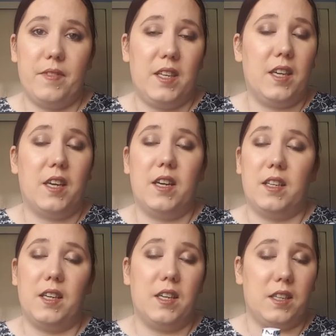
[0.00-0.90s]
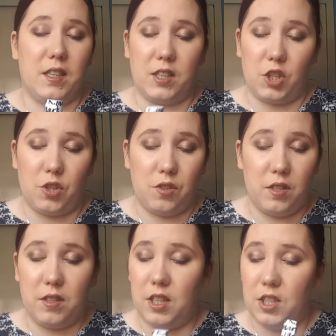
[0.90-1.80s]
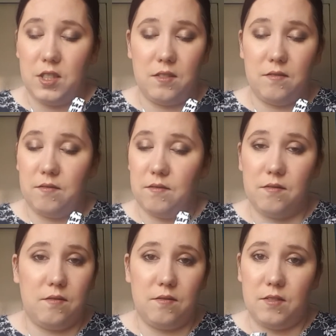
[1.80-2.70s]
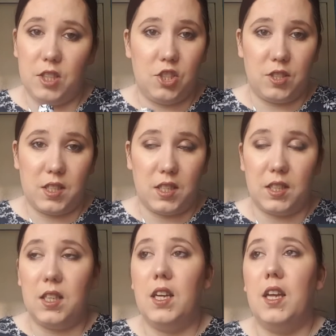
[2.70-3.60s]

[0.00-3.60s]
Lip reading: you can't argue. You just can't.